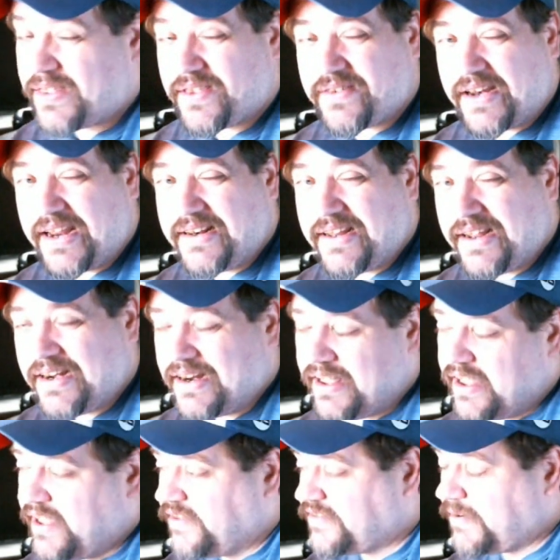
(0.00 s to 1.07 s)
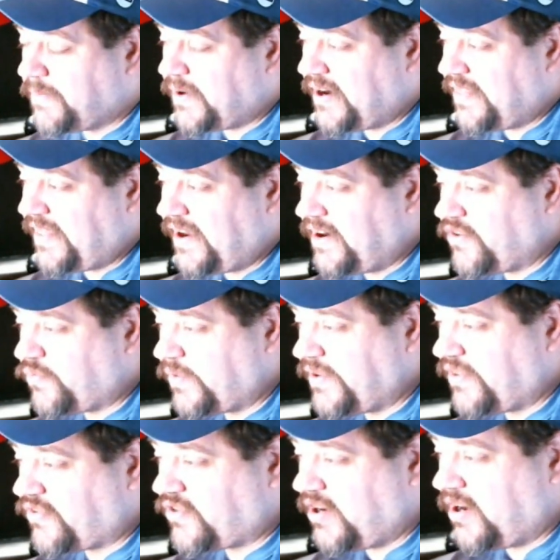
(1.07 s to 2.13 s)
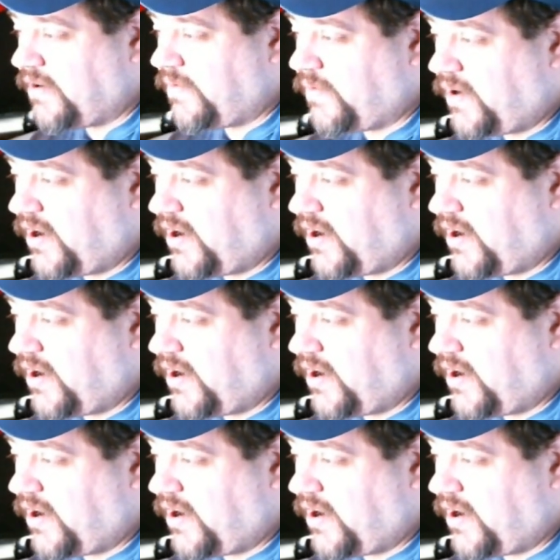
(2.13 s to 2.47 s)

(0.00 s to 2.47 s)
to 2018, somewhere in there is where this car